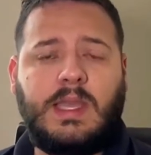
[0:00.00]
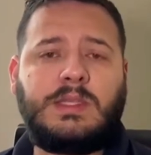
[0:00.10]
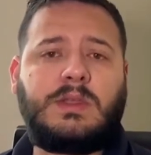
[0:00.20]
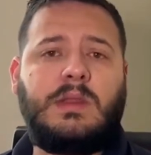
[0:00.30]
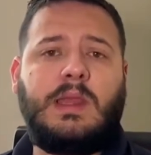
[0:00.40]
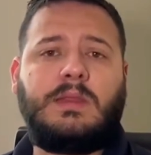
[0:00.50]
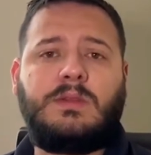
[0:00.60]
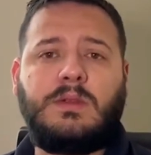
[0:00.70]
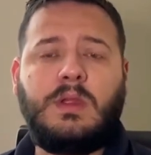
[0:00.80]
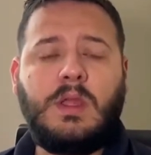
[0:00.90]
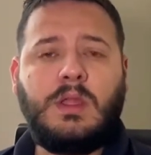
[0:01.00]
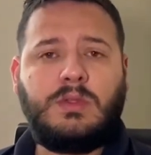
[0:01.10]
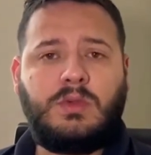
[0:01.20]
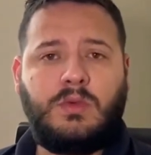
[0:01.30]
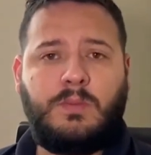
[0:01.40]
/ collector
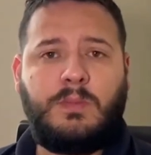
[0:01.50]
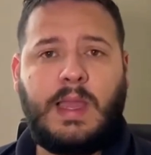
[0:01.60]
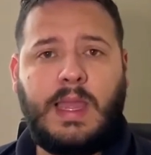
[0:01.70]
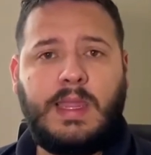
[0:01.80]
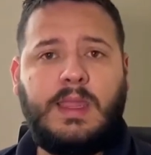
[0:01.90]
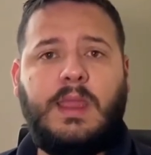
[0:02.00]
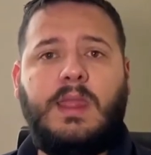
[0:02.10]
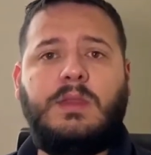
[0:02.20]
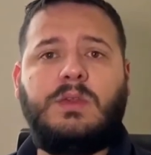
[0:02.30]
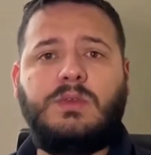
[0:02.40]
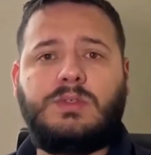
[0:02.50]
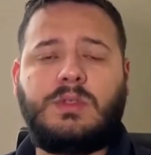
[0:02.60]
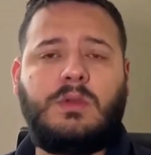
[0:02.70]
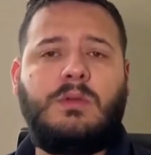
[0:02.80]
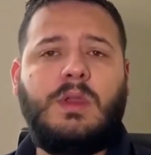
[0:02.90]
to buy and do
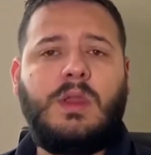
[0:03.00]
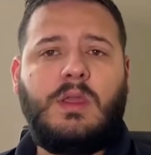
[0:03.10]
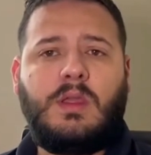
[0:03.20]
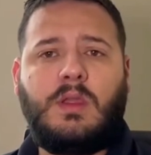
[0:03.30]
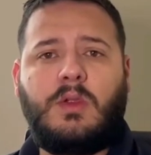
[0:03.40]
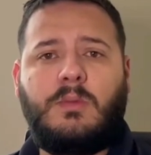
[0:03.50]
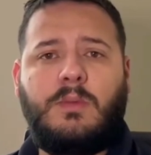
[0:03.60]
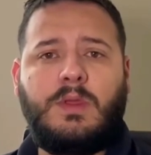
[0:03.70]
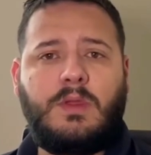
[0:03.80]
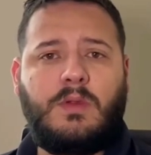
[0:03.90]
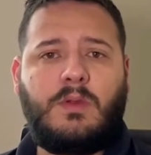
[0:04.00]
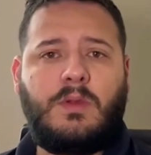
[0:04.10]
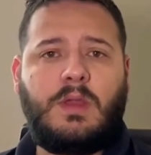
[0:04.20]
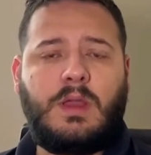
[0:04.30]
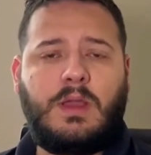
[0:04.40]
so, you're
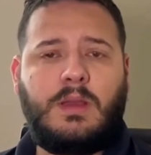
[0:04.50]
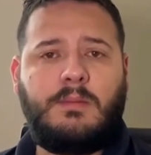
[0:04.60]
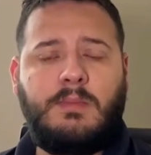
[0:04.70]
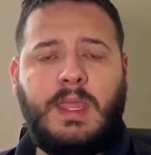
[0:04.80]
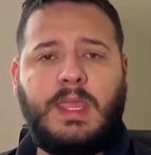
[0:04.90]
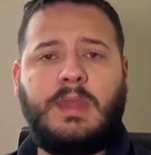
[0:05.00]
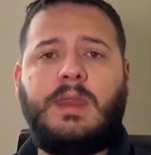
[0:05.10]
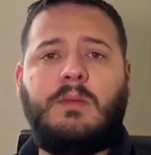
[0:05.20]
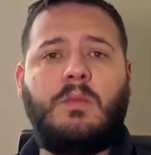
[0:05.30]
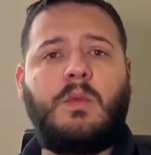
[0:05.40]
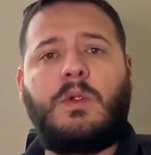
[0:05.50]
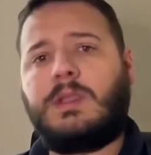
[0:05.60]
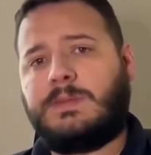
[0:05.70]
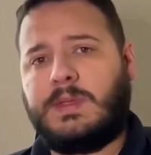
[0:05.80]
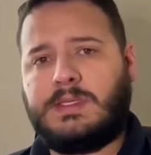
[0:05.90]
making it more
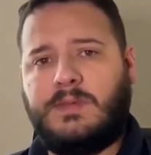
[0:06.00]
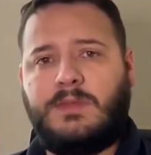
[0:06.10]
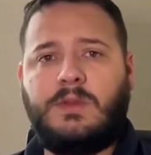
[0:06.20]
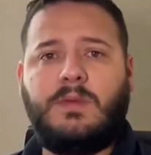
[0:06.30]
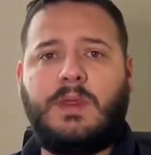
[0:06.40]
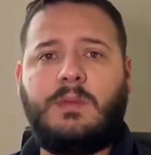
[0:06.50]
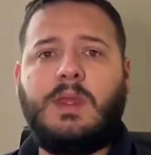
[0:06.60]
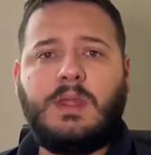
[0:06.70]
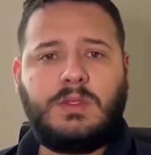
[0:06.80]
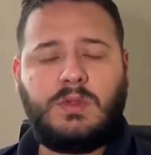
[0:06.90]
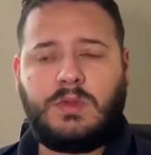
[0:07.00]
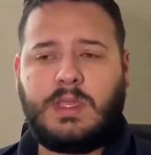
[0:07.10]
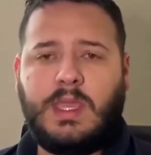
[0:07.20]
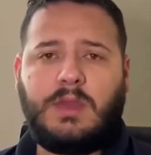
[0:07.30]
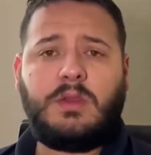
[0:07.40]
expensive to them to
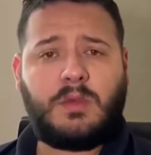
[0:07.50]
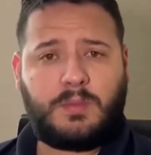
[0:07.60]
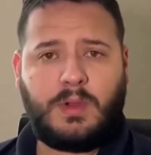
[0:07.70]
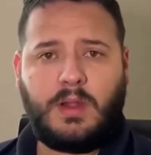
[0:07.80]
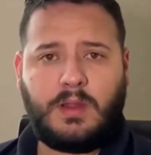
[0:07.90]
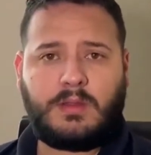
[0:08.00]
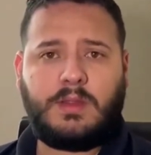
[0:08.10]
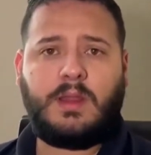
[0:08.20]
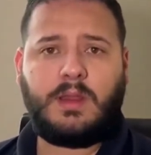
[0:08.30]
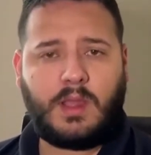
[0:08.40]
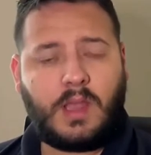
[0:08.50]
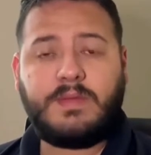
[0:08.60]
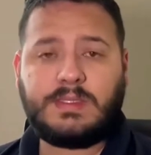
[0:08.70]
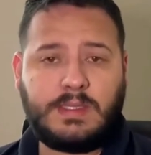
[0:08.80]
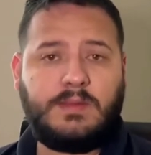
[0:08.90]
get your product that
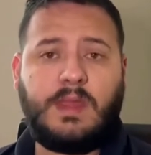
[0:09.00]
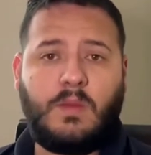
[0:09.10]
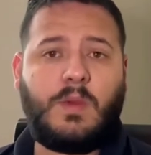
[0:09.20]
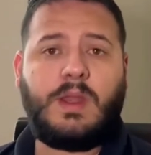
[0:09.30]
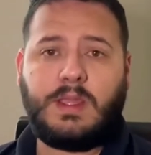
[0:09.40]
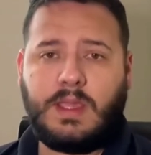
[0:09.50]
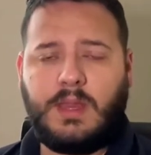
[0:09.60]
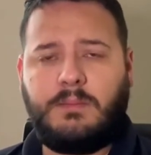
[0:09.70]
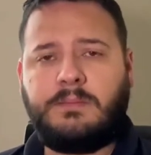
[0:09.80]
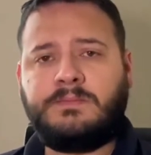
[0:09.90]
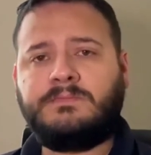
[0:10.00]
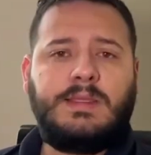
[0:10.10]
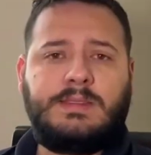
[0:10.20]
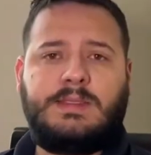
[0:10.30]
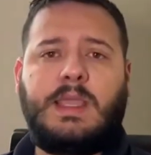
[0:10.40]
obviously they want to get.
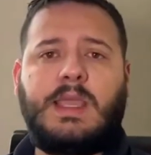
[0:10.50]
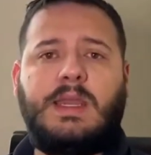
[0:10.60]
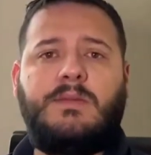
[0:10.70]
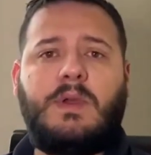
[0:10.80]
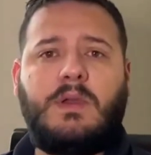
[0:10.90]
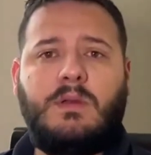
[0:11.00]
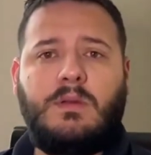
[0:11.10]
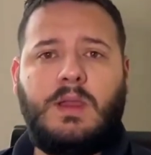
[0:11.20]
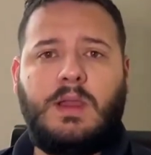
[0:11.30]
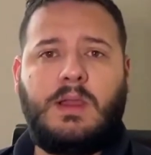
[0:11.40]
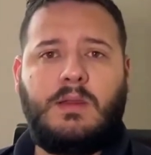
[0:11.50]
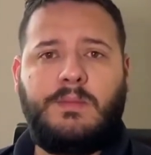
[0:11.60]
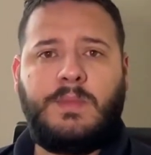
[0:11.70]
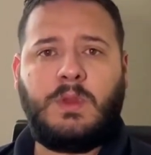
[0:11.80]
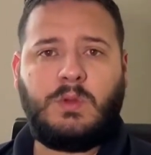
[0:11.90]
Second of all,
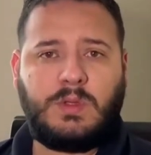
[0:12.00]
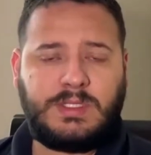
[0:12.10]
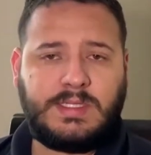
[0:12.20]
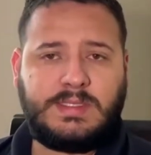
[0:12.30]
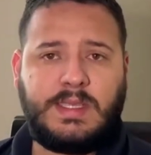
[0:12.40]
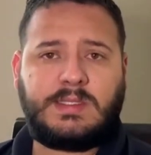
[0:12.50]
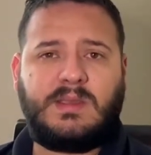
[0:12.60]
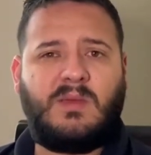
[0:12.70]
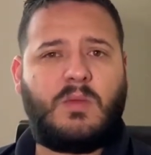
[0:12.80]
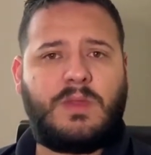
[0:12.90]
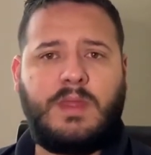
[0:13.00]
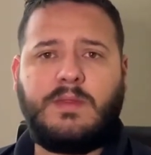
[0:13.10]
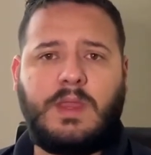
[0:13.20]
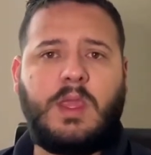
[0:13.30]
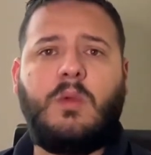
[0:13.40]
the logistics
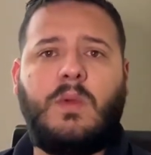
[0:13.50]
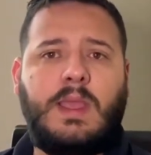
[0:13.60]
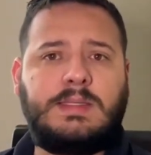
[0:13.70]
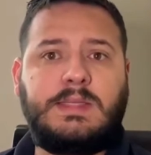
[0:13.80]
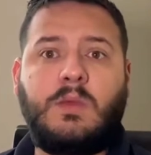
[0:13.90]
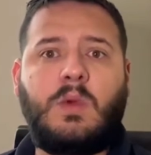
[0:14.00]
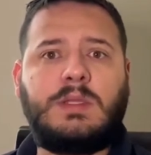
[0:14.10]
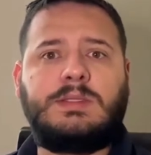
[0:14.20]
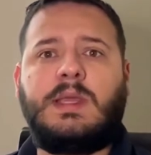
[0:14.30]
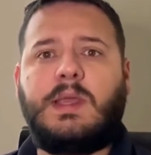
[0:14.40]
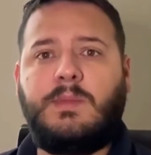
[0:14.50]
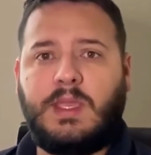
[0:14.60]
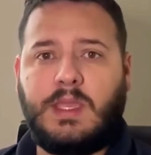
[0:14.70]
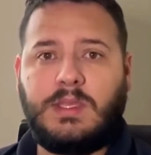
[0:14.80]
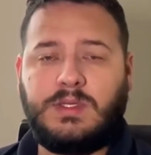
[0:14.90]
within the US, it was not a
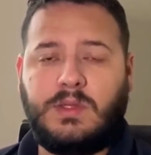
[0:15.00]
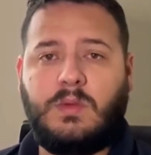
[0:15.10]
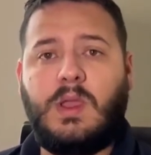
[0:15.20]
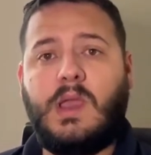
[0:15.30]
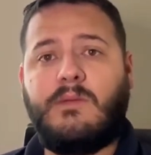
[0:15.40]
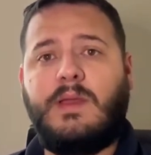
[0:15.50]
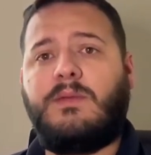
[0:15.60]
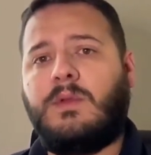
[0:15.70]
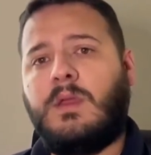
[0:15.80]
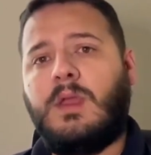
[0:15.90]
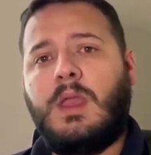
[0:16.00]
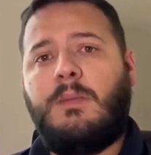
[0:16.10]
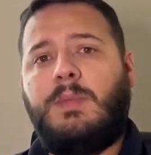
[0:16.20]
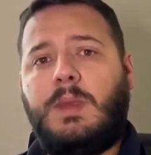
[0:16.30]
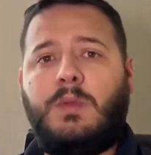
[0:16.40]
big issue. However,
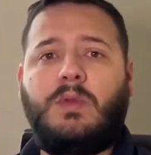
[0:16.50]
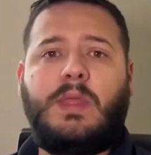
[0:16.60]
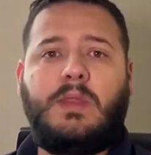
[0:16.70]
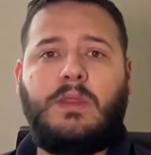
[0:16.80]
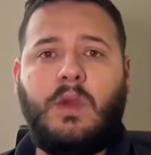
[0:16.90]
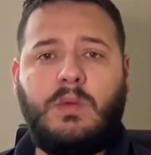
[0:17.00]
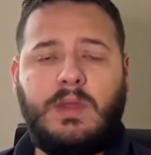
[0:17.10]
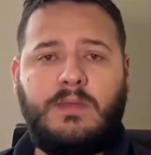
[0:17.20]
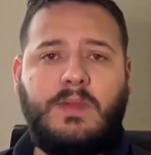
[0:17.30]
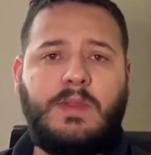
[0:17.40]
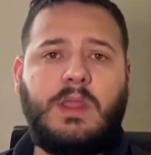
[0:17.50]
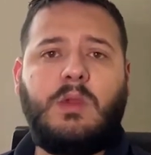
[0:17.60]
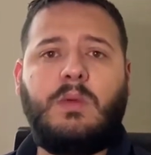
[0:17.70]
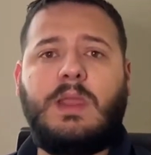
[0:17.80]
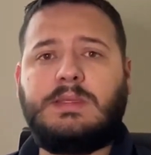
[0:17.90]
people that don't live in the
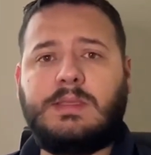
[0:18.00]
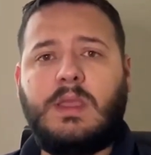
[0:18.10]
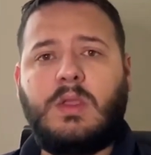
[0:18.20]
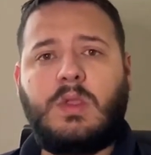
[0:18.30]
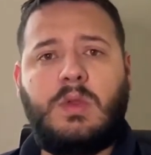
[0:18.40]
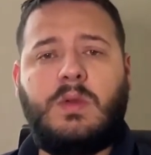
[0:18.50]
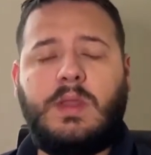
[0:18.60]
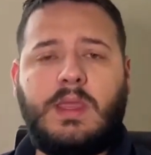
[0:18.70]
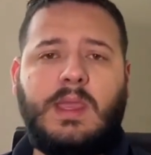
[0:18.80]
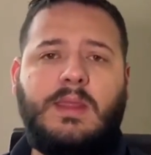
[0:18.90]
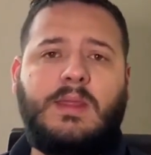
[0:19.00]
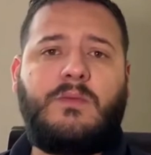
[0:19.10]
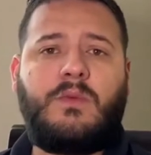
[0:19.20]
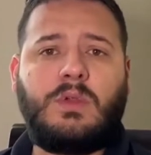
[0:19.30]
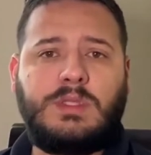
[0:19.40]
US couldn't get the
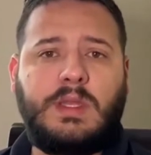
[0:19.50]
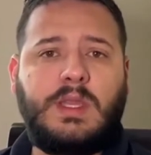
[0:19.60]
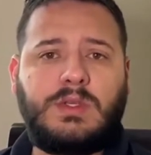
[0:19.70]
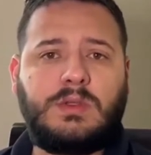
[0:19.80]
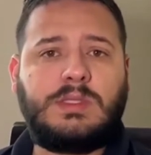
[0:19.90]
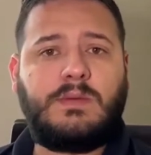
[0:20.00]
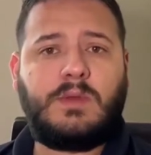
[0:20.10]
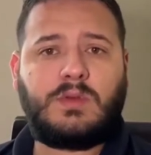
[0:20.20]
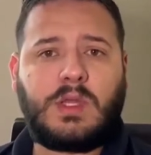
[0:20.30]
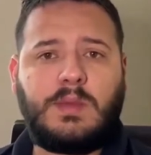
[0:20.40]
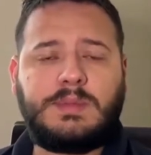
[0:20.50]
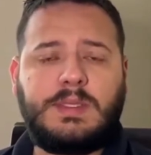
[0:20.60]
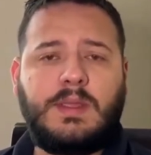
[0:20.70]
first initial 7 drops.